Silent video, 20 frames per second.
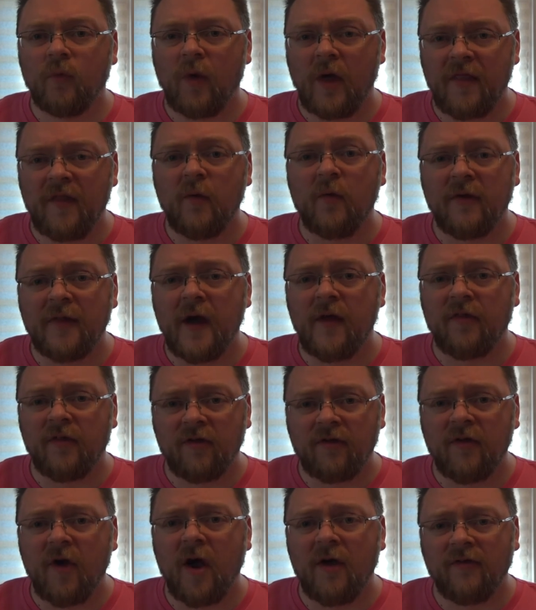I think without the
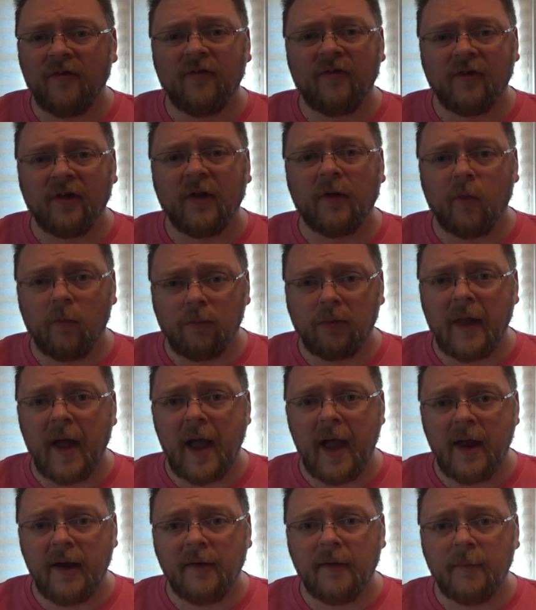sauce, it's a little
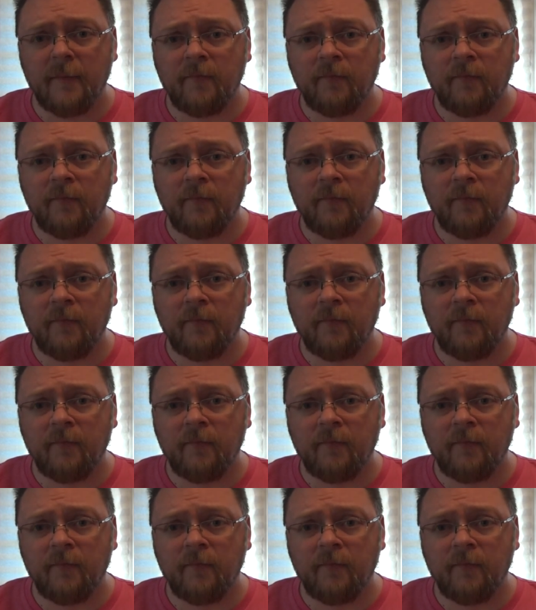bland.